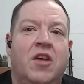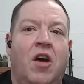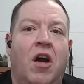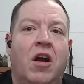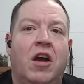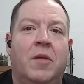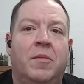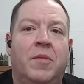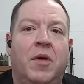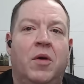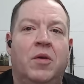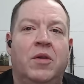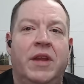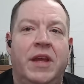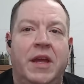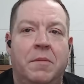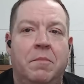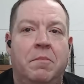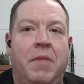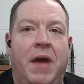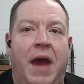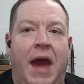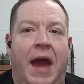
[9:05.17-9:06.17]
about
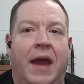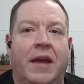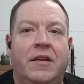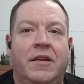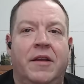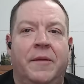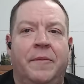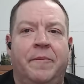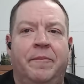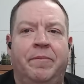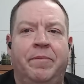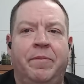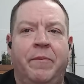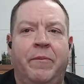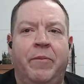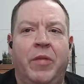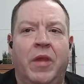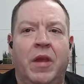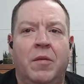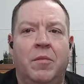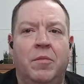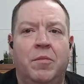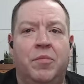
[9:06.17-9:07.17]
impact.
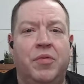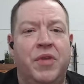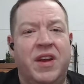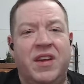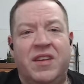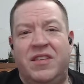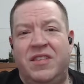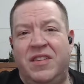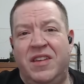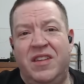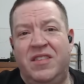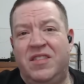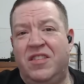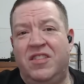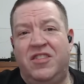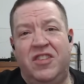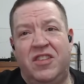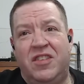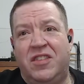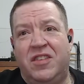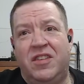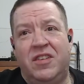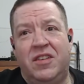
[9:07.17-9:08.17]
BRICS isn't
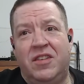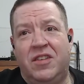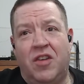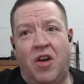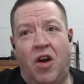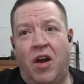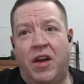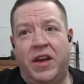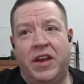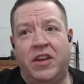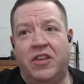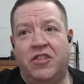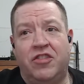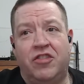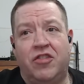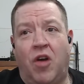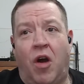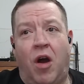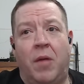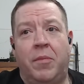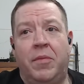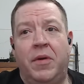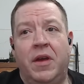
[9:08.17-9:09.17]
just talking
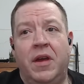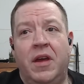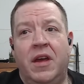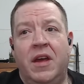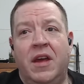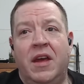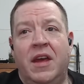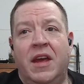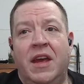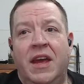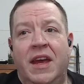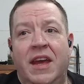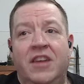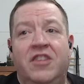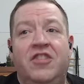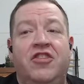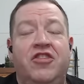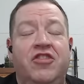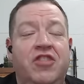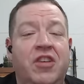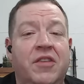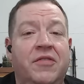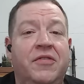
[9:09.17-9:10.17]
shop. It's
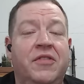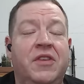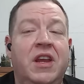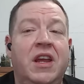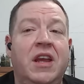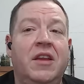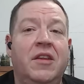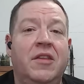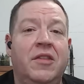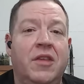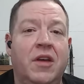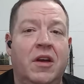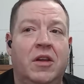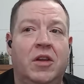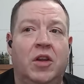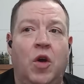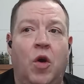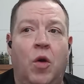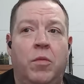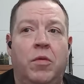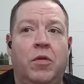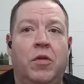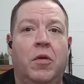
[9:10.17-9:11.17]
shifting the
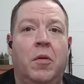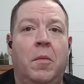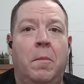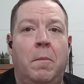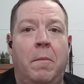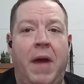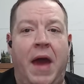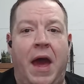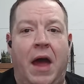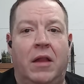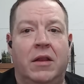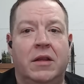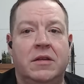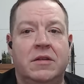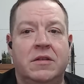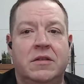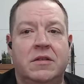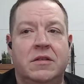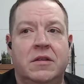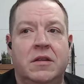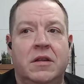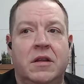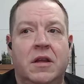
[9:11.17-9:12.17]
global
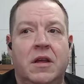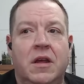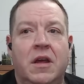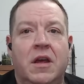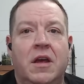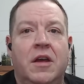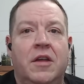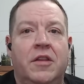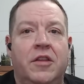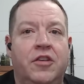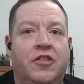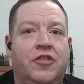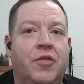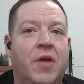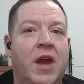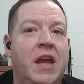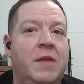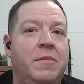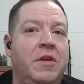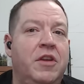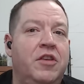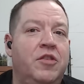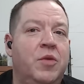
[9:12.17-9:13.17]
balance. The trade
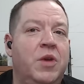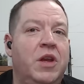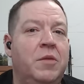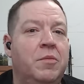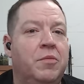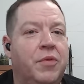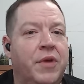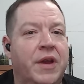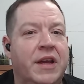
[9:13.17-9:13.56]
between BRICS